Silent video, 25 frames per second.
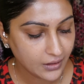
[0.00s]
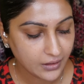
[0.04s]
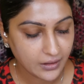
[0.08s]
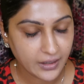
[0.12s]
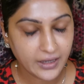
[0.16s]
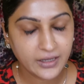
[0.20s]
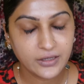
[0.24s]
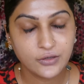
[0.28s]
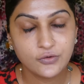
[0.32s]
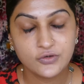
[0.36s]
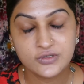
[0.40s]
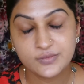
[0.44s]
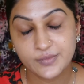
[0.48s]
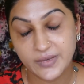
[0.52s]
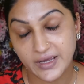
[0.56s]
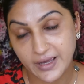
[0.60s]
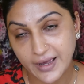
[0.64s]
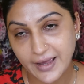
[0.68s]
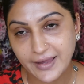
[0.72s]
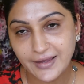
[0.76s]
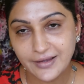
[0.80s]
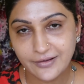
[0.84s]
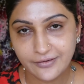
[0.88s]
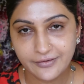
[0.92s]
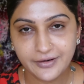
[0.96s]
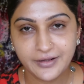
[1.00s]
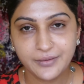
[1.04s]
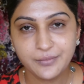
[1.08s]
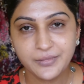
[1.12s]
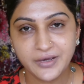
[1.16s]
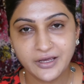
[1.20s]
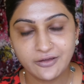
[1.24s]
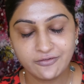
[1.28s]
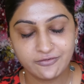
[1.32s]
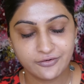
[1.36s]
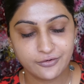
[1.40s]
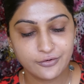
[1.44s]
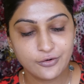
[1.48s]
I use my eye cream.
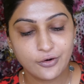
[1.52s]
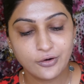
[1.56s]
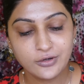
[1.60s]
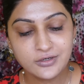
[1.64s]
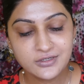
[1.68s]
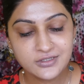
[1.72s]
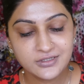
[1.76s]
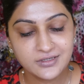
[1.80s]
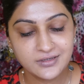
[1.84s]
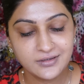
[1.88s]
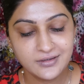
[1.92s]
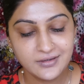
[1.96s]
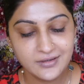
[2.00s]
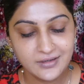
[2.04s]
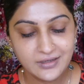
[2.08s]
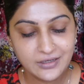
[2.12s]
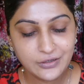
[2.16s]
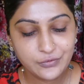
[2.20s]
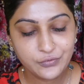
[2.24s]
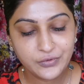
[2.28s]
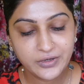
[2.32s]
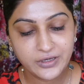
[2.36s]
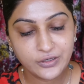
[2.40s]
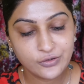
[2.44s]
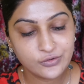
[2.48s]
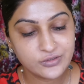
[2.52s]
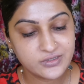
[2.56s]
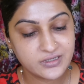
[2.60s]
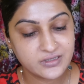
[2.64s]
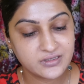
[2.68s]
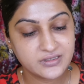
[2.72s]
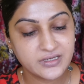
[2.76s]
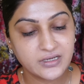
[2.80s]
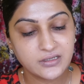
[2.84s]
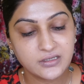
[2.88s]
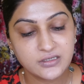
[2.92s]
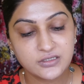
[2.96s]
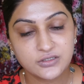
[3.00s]
I forgot. We are using
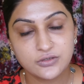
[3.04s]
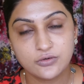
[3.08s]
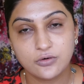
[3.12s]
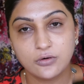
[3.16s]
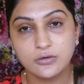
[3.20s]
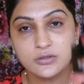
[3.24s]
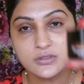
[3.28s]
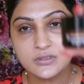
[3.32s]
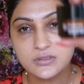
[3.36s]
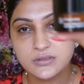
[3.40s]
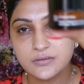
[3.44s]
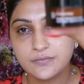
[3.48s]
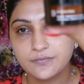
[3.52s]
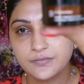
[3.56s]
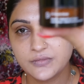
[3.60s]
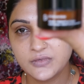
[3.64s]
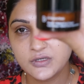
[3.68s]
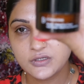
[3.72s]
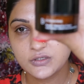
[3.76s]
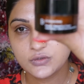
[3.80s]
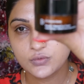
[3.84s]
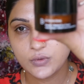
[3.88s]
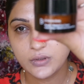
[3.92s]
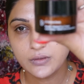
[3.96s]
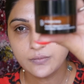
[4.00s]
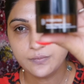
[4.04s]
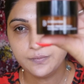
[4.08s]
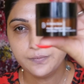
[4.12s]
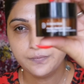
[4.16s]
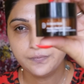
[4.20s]
Dennis Gross, this one.